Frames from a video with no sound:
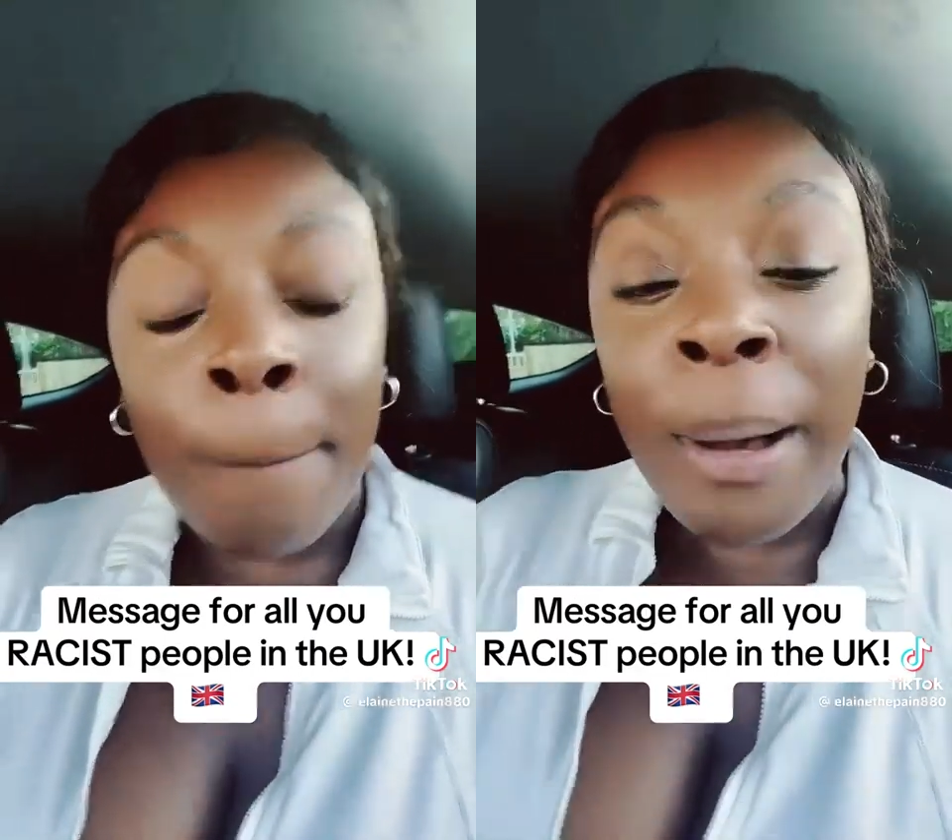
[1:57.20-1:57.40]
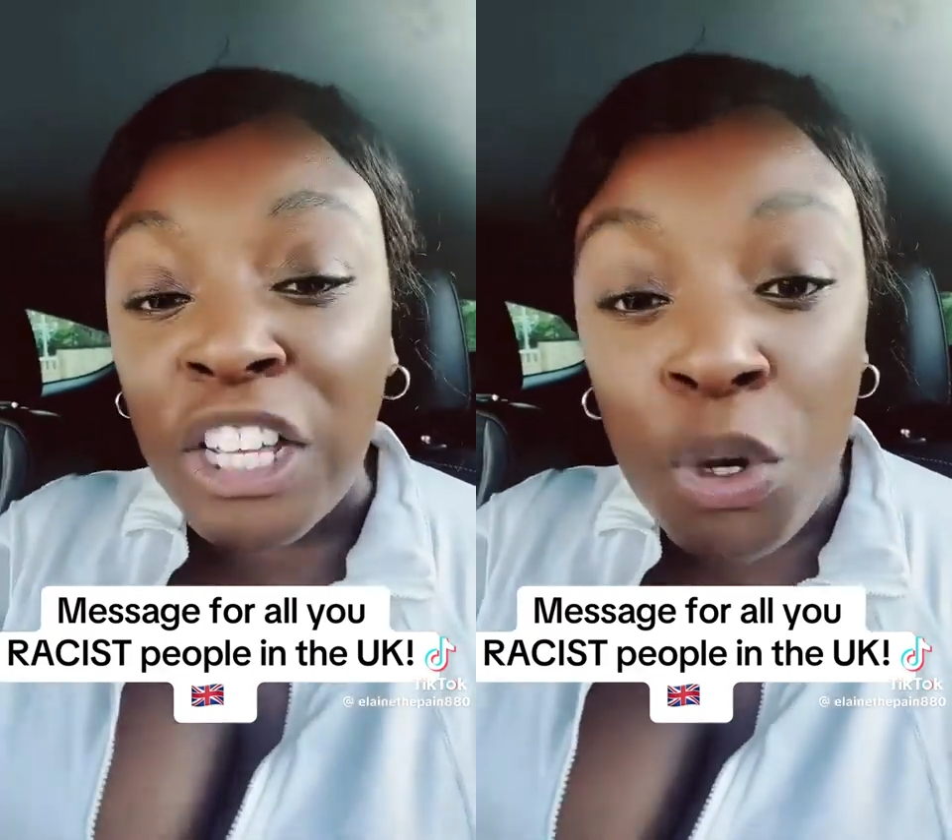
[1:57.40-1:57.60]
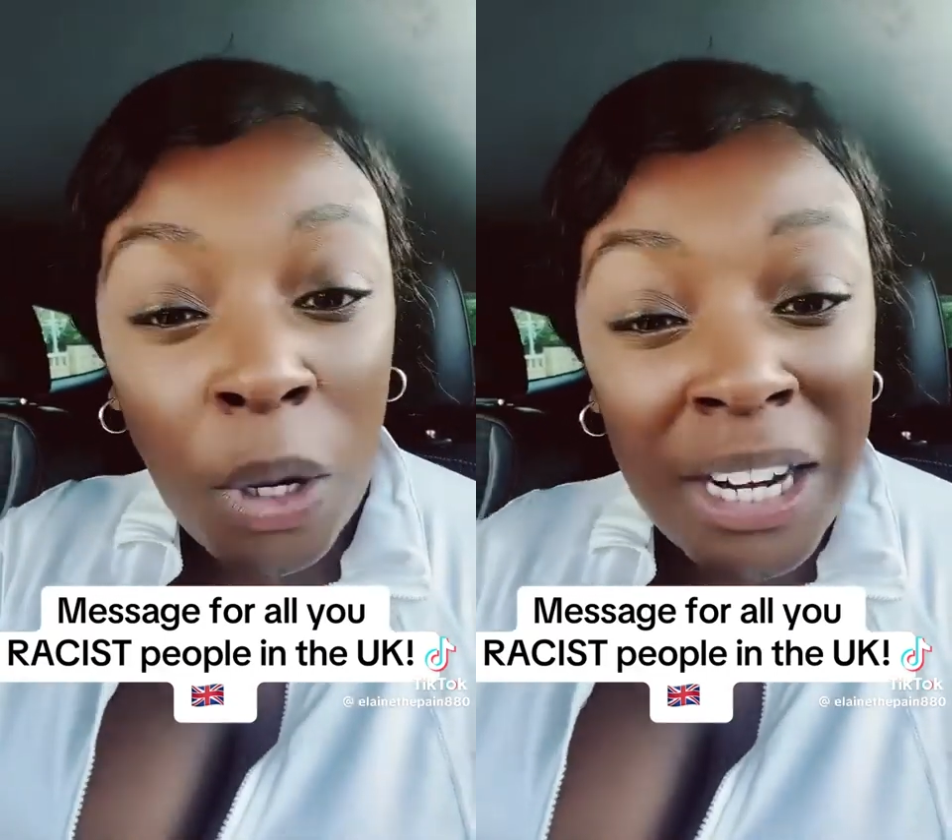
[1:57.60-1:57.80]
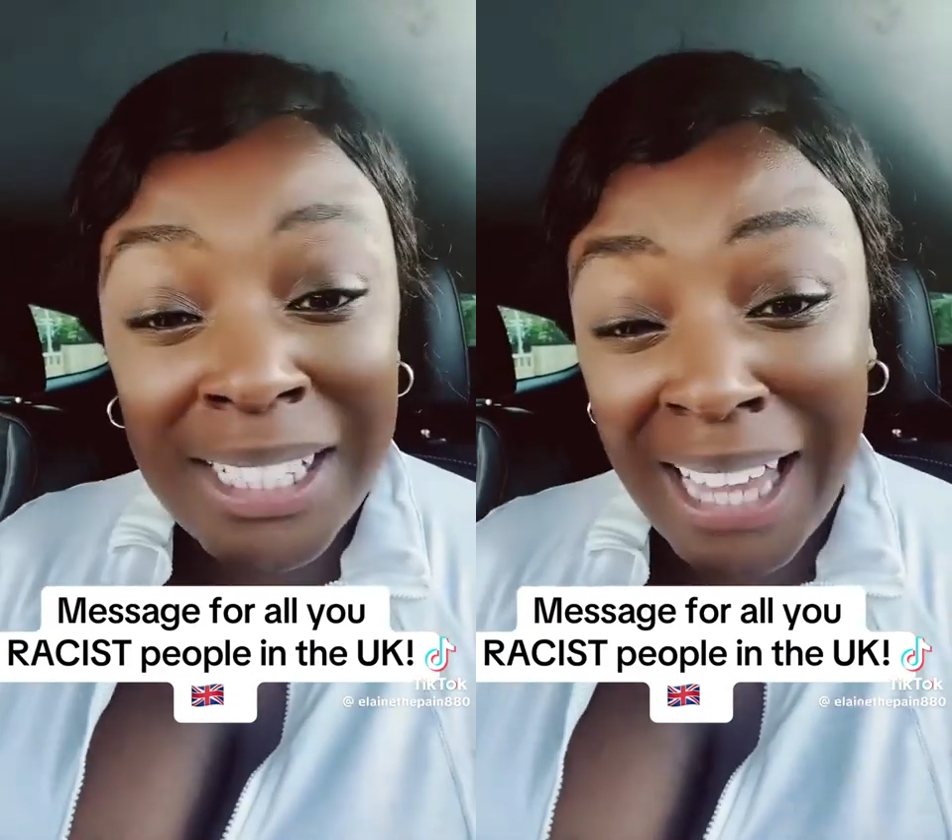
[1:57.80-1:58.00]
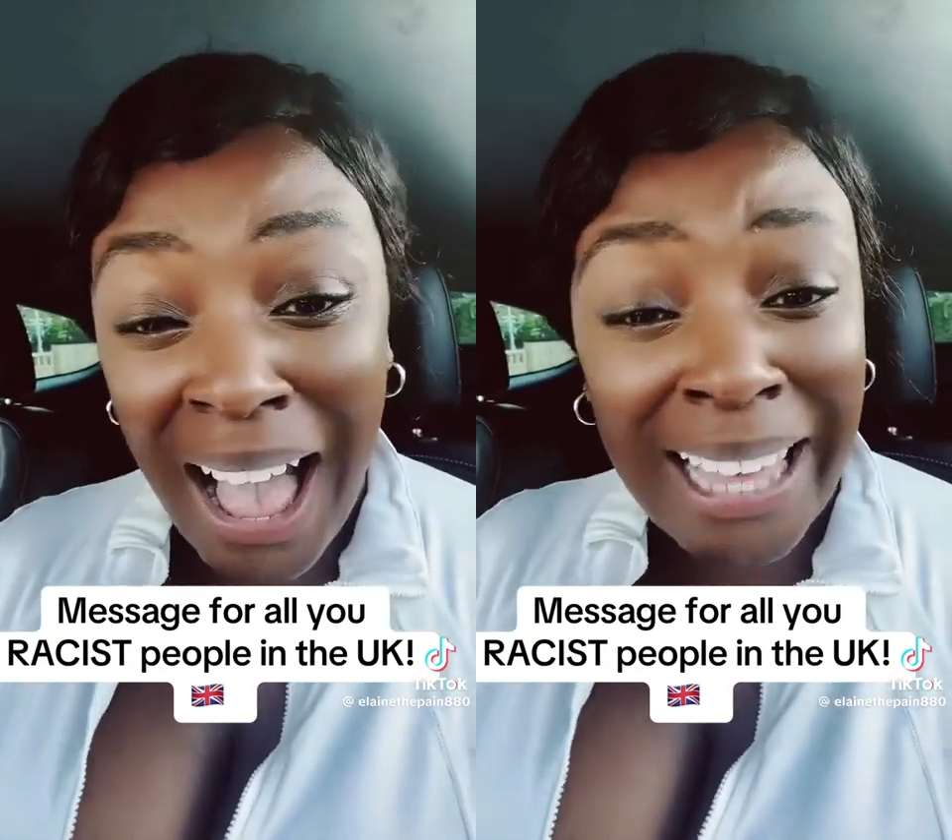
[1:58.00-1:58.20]
But you want to
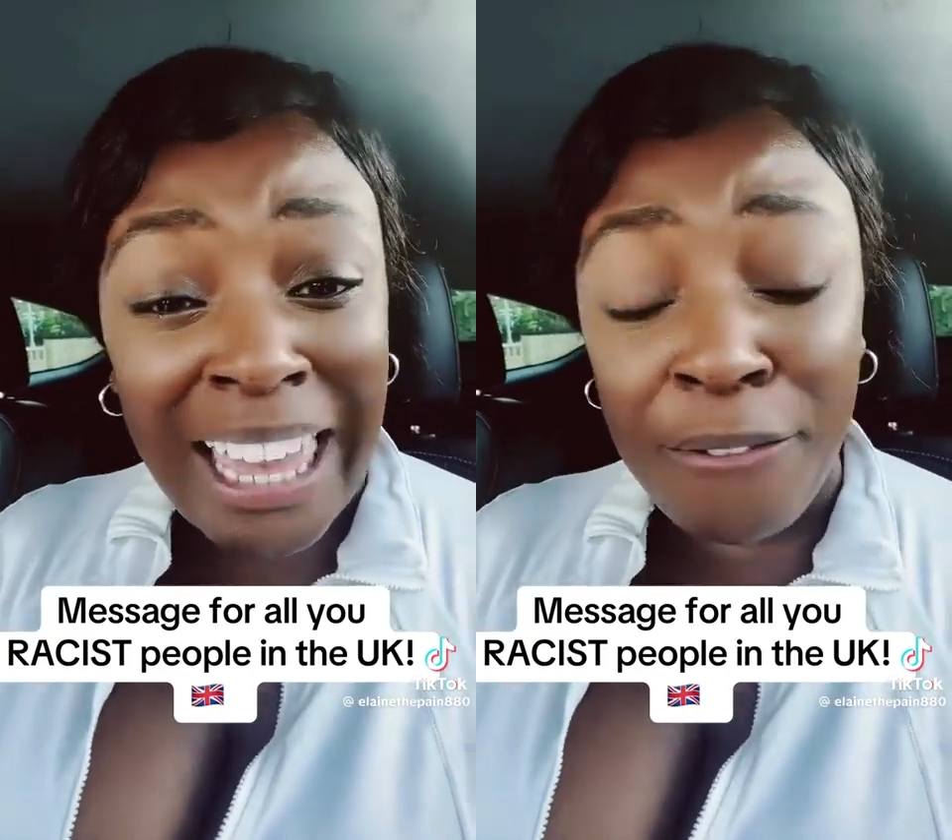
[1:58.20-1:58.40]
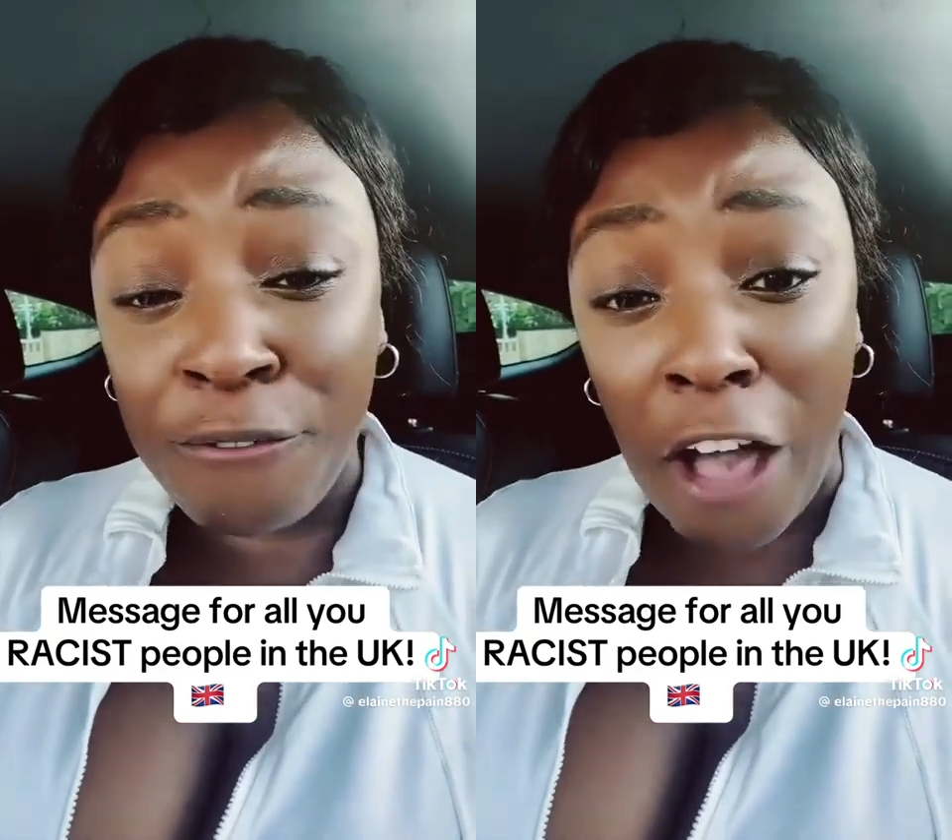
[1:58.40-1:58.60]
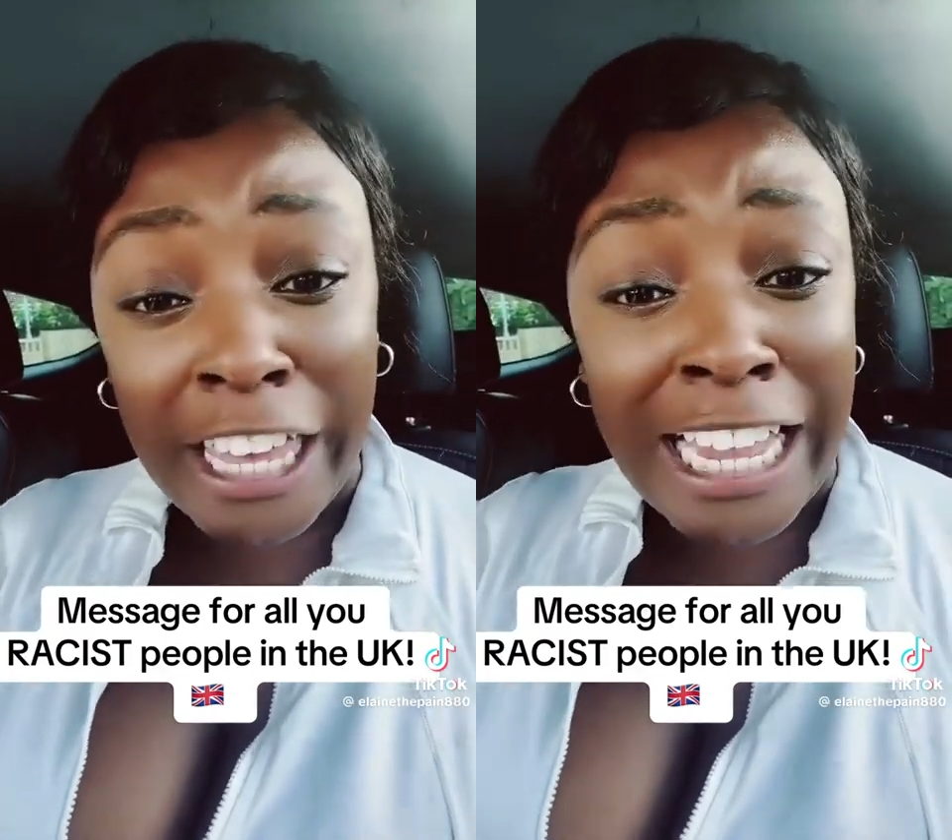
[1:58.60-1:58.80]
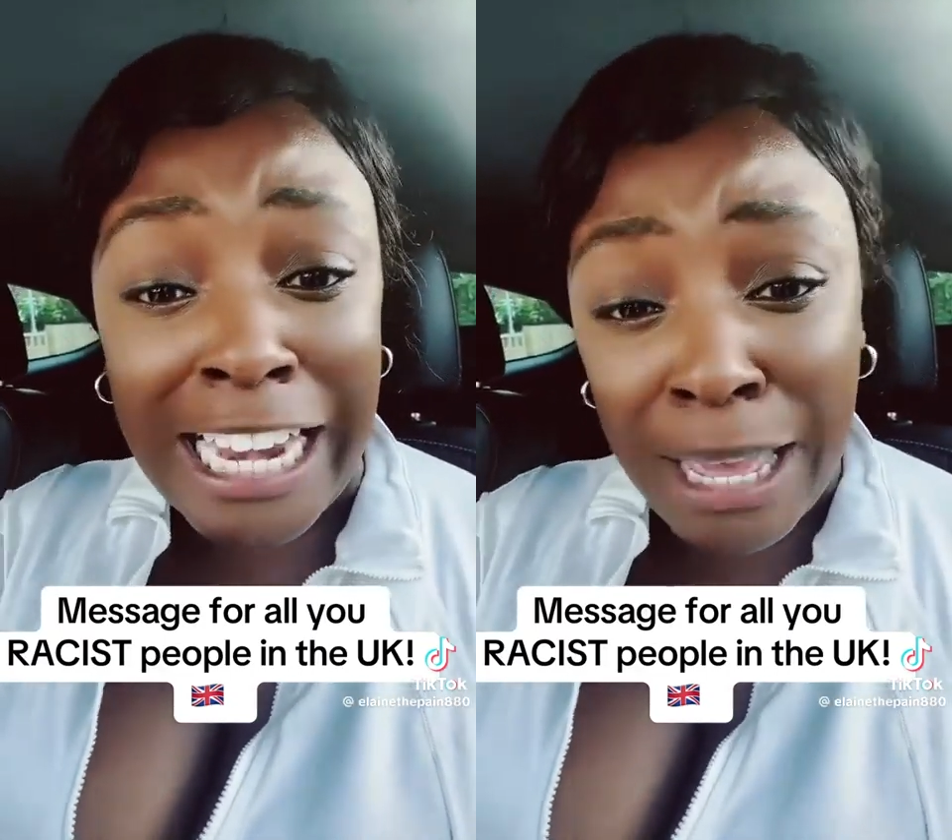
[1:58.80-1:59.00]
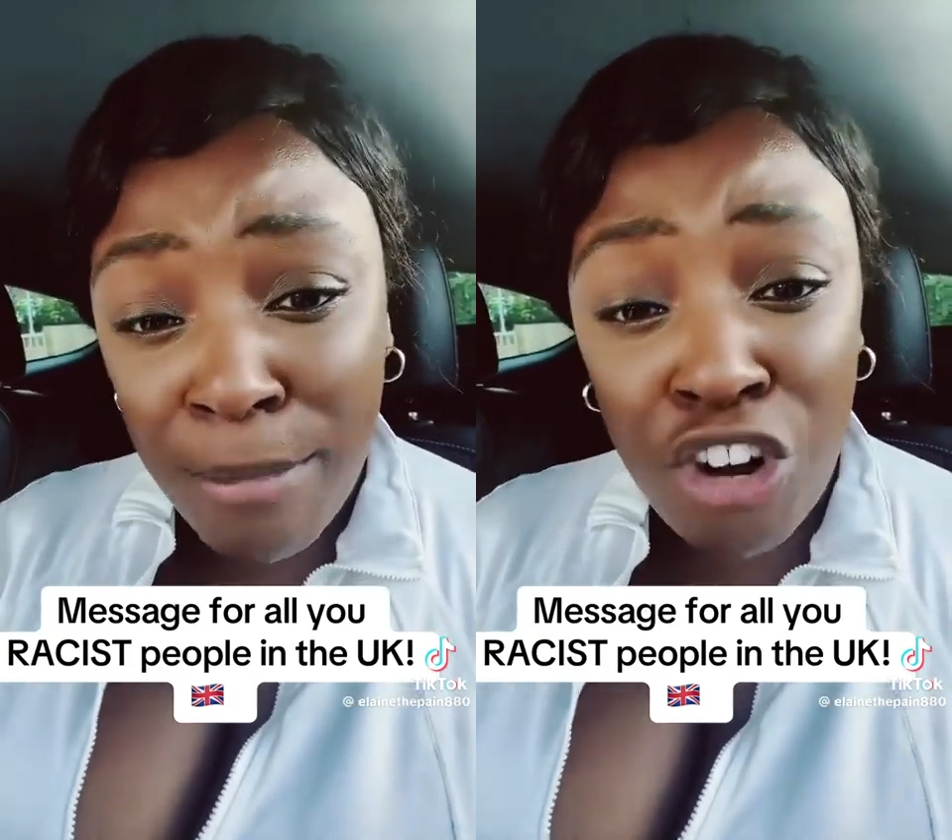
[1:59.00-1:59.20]
target
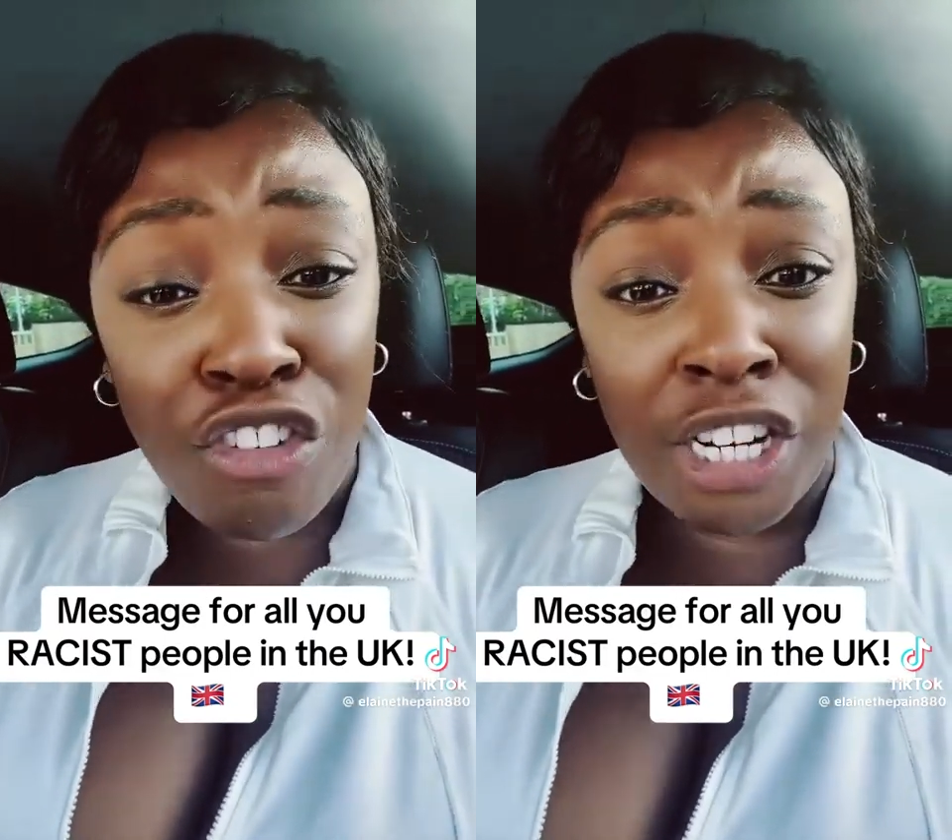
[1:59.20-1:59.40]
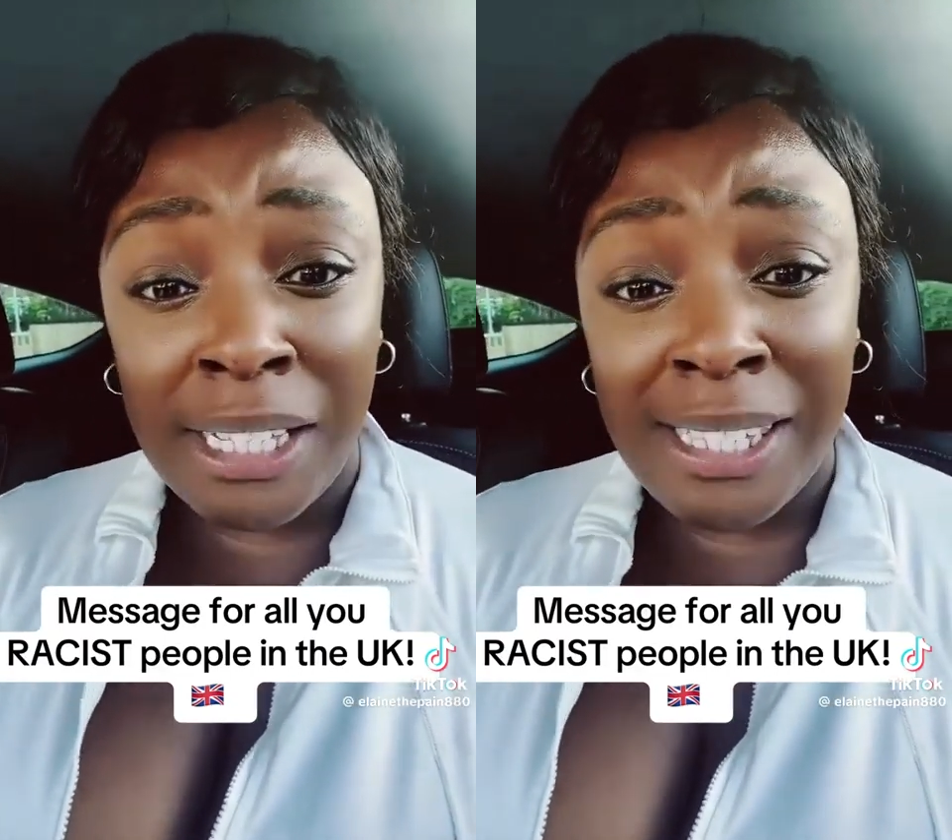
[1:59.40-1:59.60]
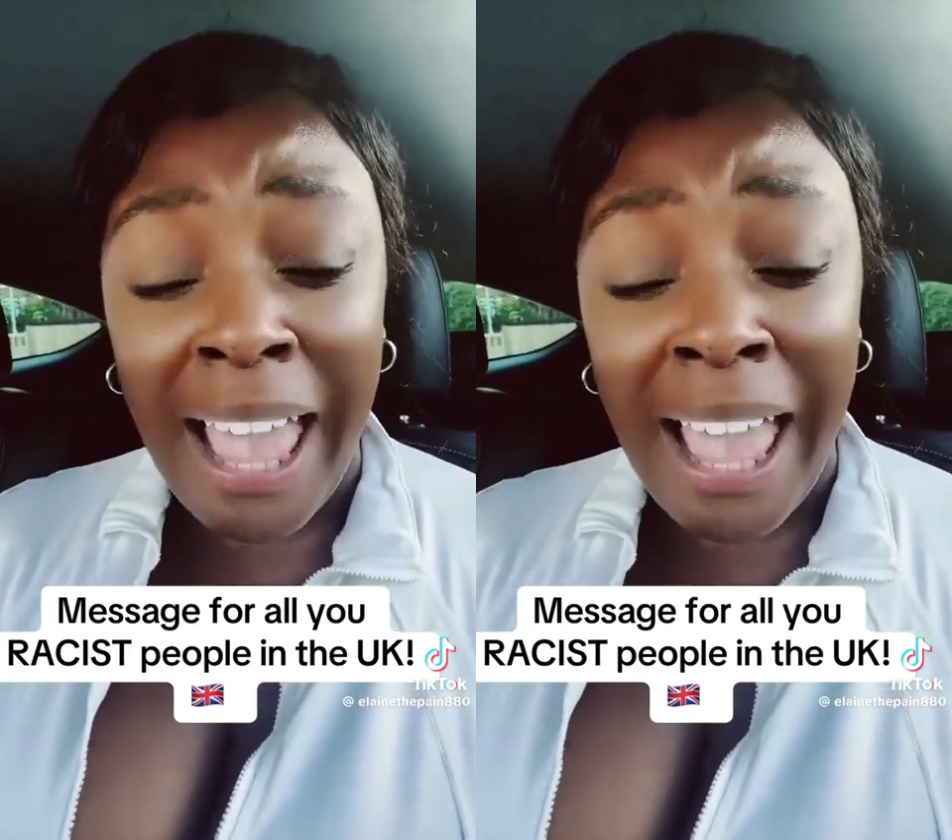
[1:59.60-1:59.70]
fucking immigrants.